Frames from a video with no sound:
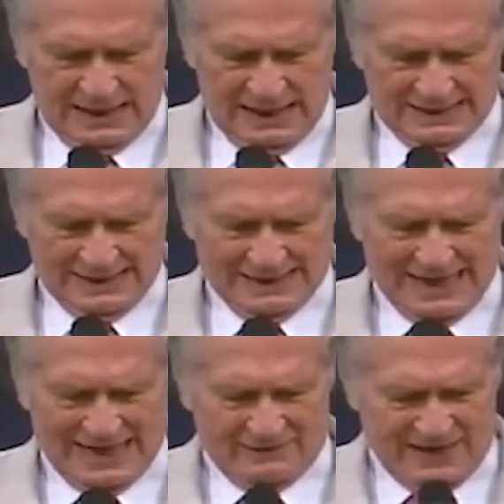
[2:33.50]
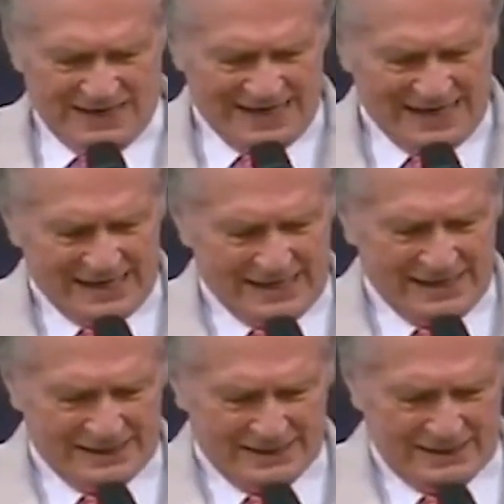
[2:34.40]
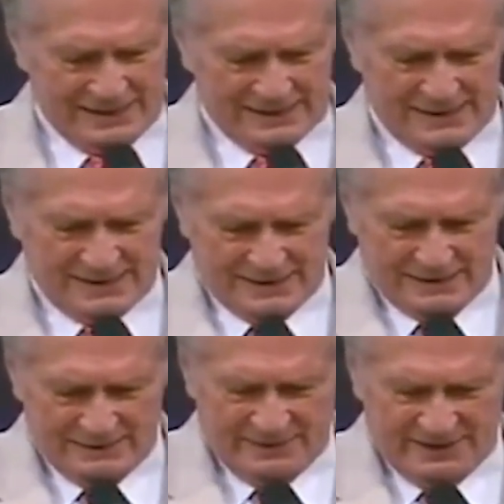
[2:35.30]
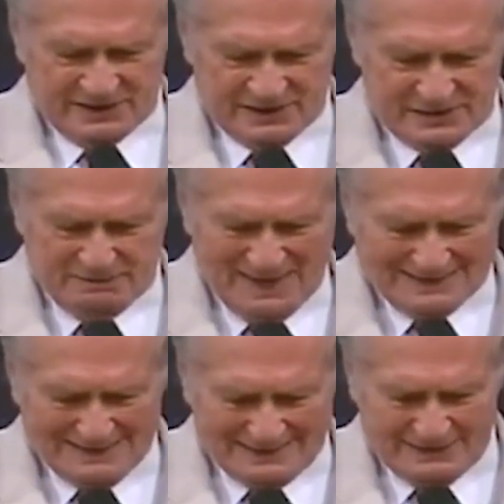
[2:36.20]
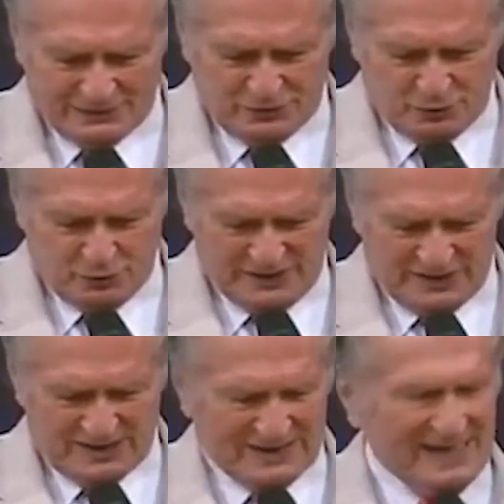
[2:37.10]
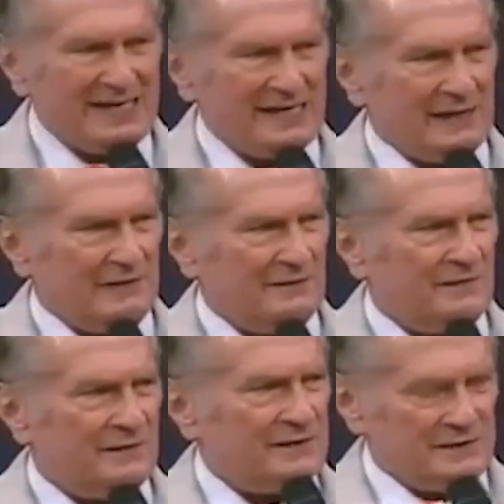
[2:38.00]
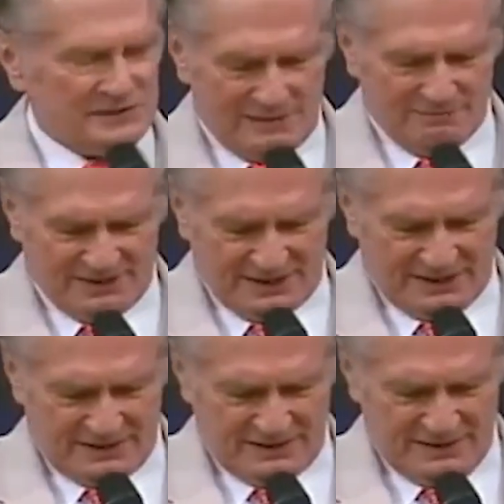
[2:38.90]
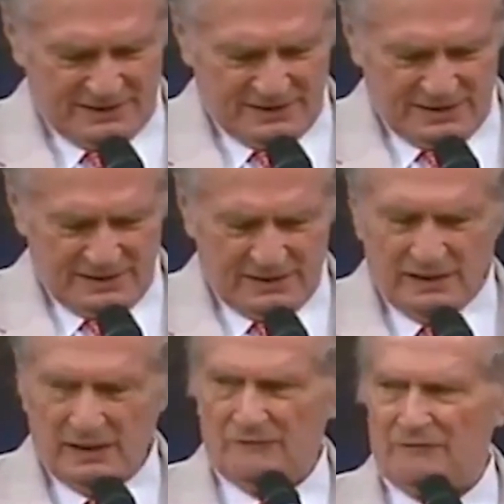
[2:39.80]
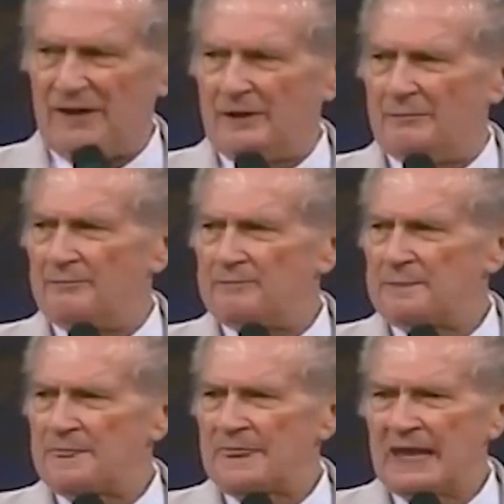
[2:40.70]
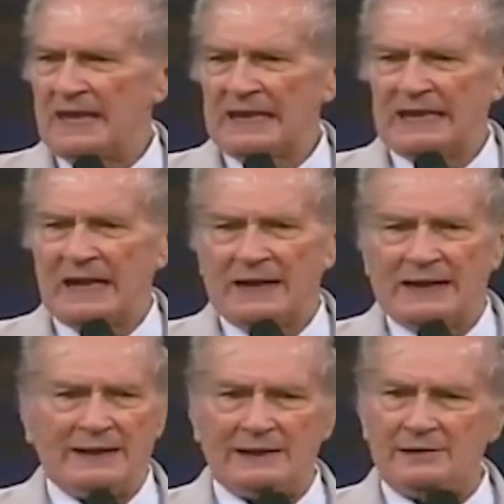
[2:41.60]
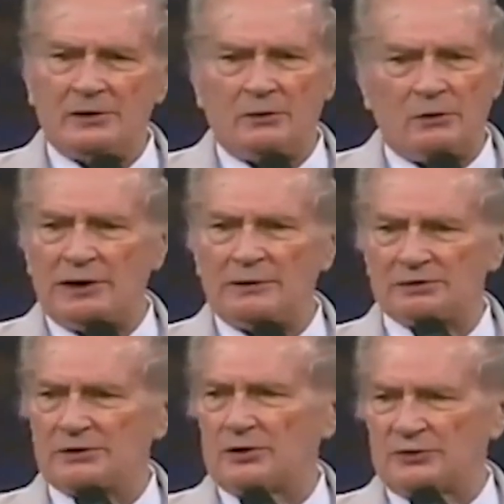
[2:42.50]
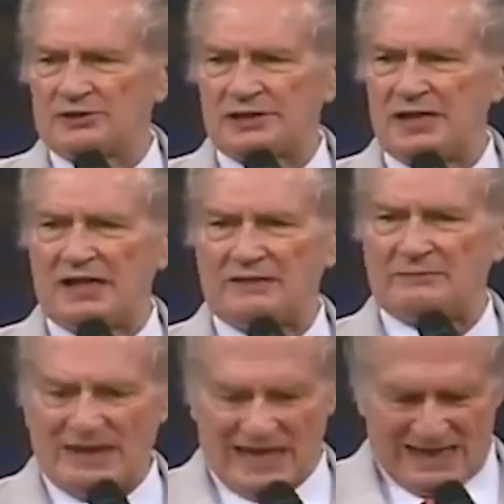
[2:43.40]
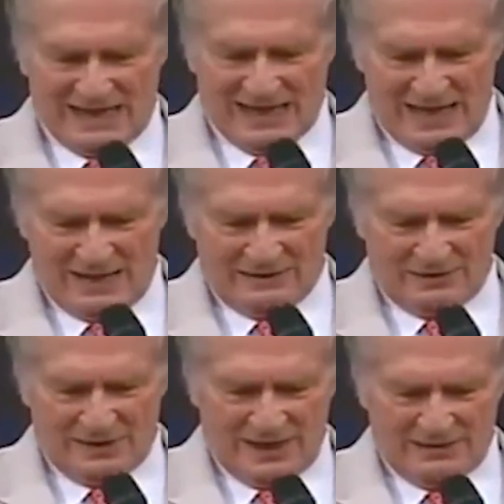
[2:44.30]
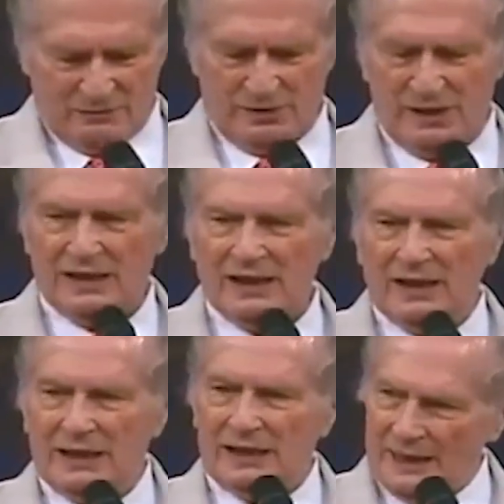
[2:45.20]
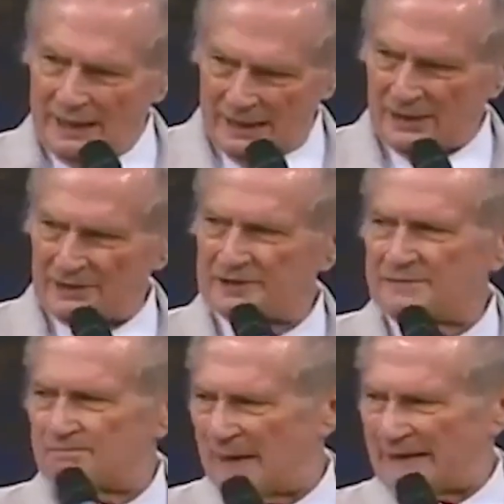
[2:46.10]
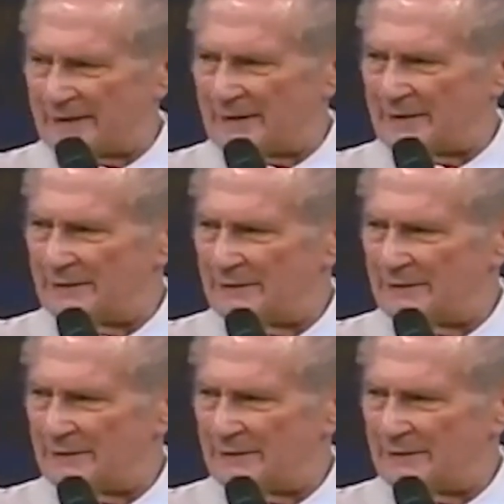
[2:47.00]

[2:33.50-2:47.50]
And he gave heed unto them, expecting to receive something of them. He didn't know what he was going to receive, but I, I, I underlined the word he expected.